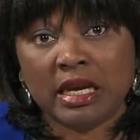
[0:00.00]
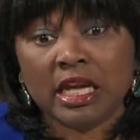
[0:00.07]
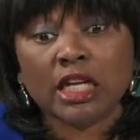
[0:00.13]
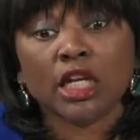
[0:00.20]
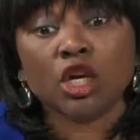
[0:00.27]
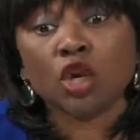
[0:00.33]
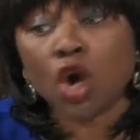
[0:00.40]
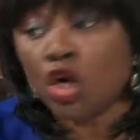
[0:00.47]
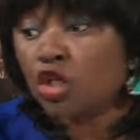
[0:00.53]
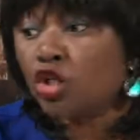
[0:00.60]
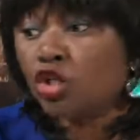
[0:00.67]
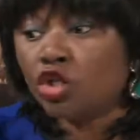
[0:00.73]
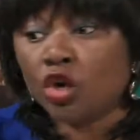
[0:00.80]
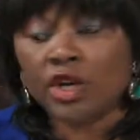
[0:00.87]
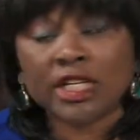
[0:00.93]
The Lord
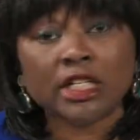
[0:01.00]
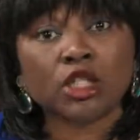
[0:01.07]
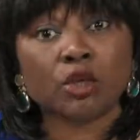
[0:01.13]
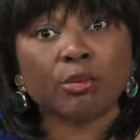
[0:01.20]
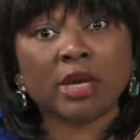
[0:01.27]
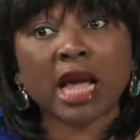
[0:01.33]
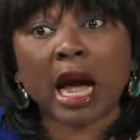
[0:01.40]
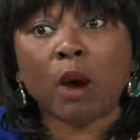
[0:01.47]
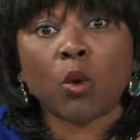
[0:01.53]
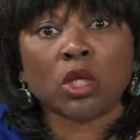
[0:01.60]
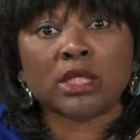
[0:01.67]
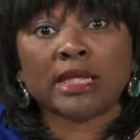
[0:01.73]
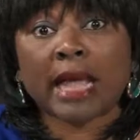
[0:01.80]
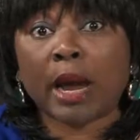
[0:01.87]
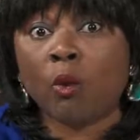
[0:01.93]
showed it to me. I
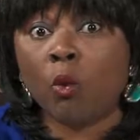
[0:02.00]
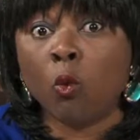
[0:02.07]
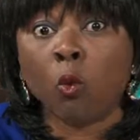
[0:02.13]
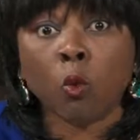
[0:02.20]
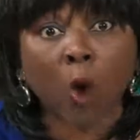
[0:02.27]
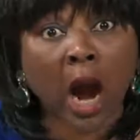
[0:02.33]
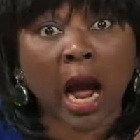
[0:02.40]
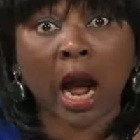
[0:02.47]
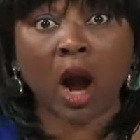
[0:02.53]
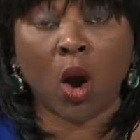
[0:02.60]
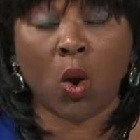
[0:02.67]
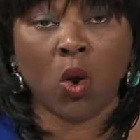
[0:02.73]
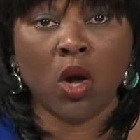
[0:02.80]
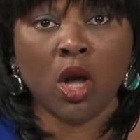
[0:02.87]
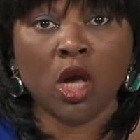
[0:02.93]
was like,
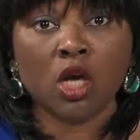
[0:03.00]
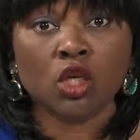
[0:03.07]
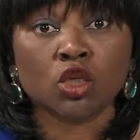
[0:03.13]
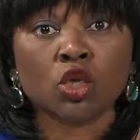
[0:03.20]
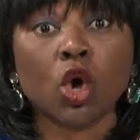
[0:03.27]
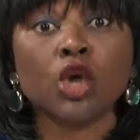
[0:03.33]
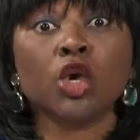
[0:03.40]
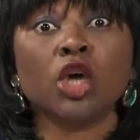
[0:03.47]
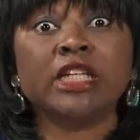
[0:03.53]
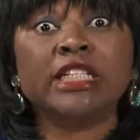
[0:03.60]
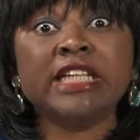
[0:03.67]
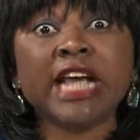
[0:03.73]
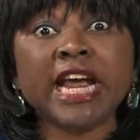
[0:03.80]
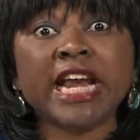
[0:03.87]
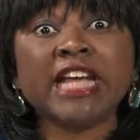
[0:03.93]
"Wow." So your
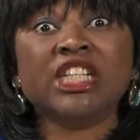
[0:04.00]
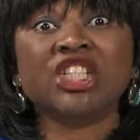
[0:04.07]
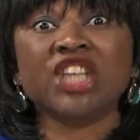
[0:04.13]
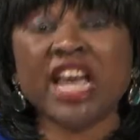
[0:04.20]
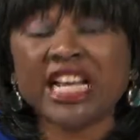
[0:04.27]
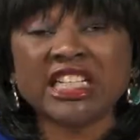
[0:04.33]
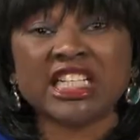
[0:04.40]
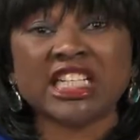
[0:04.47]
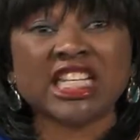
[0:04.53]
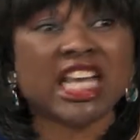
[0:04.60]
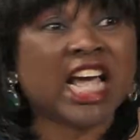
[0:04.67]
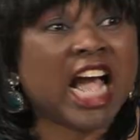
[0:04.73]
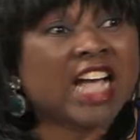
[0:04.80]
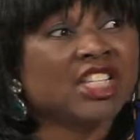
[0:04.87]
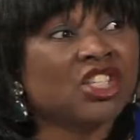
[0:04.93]
DNA changes.
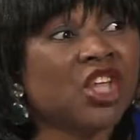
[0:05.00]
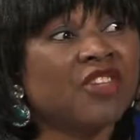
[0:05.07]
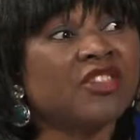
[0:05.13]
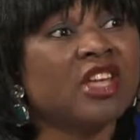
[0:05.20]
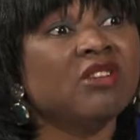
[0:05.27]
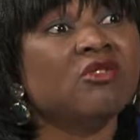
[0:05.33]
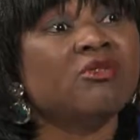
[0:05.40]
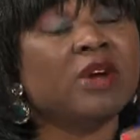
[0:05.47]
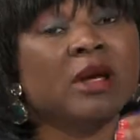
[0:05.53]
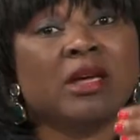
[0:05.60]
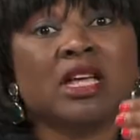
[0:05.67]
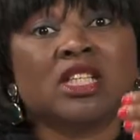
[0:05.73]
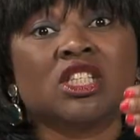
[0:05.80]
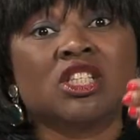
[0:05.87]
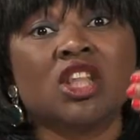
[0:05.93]
It has nothing,
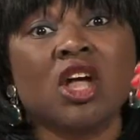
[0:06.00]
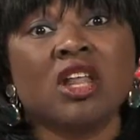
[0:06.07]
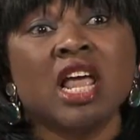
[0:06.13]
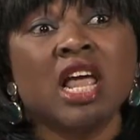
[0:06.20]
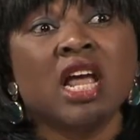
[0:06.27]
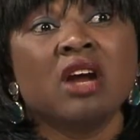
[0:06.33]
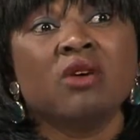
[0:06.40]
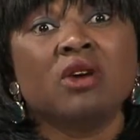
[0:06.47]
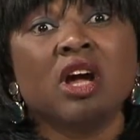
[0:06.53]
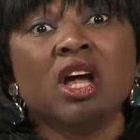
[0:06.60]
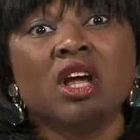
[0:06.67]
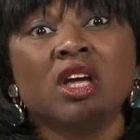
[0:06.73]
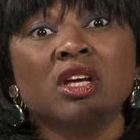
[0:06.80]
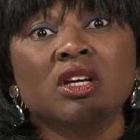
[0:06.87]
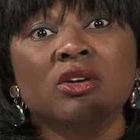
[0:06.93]
it's not a, uh,
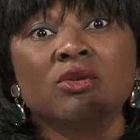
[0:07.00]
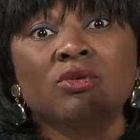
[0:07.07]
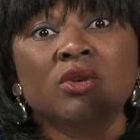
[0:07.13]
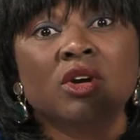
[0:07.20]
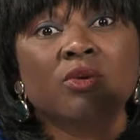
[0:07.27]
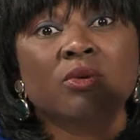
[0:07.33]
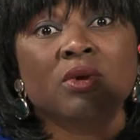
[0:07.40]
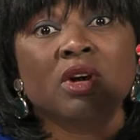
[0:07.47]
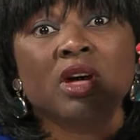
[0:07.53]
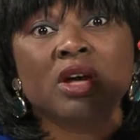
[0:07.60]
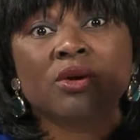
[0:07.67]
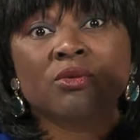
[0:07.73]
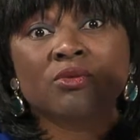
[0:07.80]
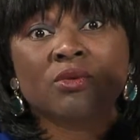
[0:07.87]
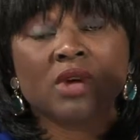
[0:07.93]

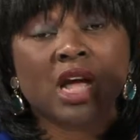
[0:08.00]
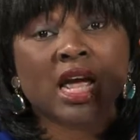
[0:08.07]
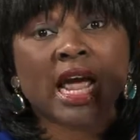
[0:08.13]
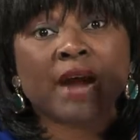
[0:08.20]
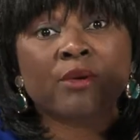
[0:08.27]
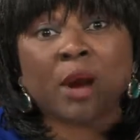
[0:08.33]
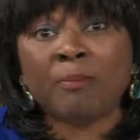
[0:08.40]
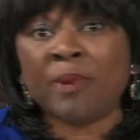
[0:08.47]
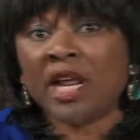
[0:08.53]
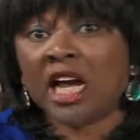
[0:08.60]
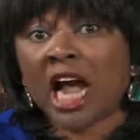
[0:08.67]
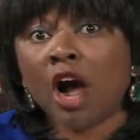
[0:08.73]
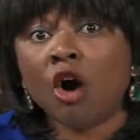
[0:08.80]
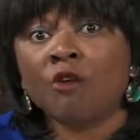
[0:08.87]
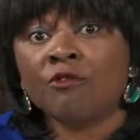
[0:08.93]
a, uh, uh, a
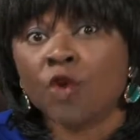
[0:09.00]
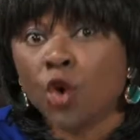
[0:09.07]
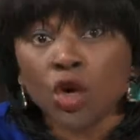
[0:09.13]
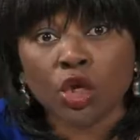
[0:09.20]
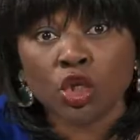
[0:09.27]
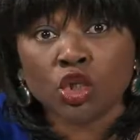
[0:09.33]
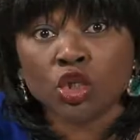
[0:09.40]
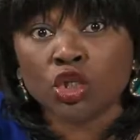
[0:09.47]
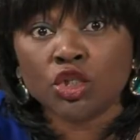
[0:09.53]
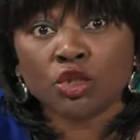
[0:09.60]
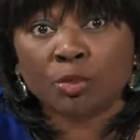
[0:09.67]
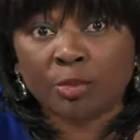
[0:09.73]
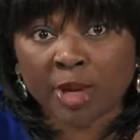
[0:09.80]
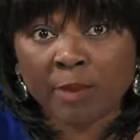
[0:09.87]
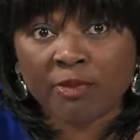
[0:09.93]
replica of who you used
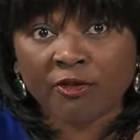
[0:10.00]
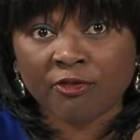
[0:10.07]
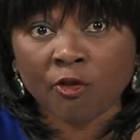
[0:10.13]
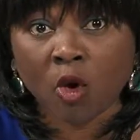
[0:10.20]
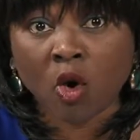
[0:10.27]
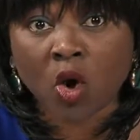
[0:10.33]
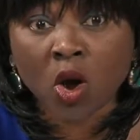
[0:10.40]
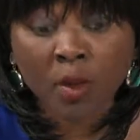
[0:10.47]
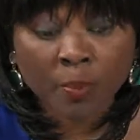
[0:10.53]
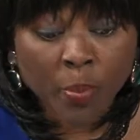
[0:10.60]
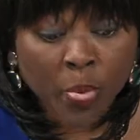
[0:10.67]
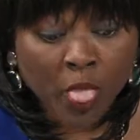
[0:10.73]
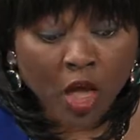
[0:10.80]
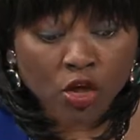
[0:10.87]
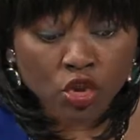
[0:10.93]
to be before.
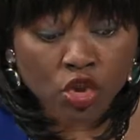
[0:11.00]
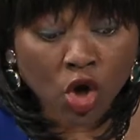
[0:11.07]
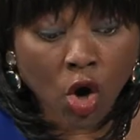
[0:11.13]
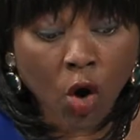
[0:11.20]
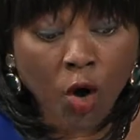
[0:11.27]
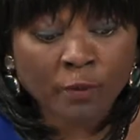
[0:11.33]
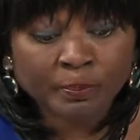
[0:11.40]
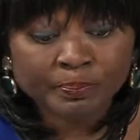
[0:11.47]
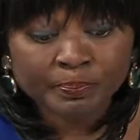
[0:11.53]
So